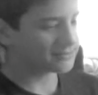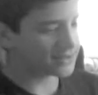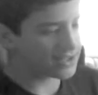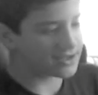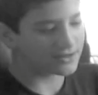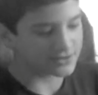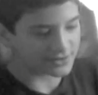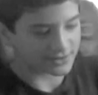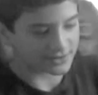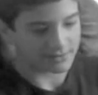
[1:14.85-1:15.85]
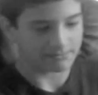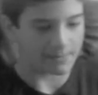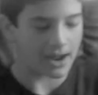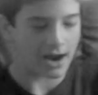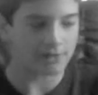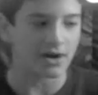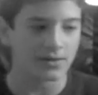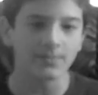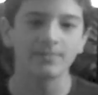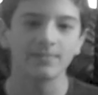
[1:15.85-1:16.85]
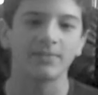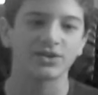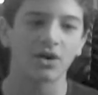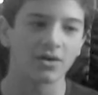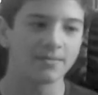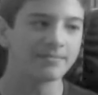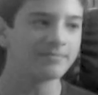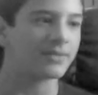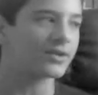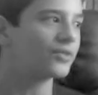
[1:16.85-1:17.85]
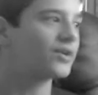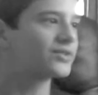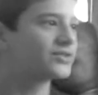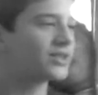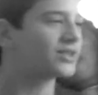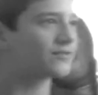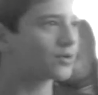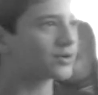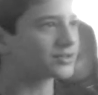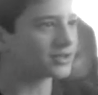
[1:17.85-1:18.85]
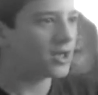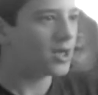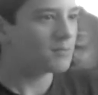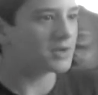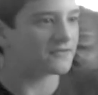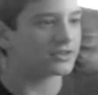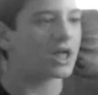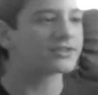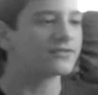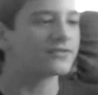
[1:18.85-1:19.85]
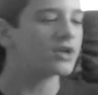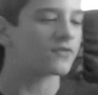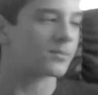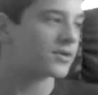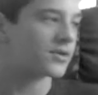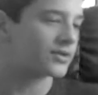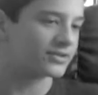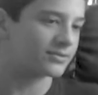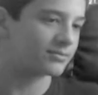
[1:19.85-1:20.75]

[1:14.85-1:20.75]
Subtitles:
My age, my background, my charm, my good looks, and of course, my philosophy of imperialism.